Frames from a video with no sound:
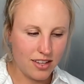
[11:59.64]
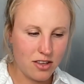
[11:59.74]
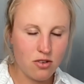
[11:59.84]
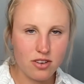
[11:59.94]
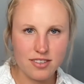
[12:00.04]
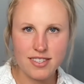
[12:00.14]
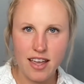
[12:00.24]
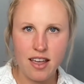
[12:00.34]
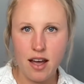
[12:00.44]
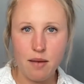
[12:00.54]
you could
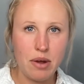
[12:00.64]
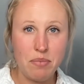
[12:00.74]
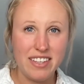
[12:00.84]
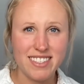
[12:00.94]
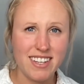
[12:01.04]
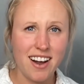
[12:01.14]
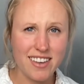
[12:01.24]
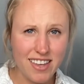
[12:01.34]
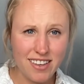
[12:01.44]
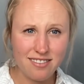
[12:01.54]
say I might be stocky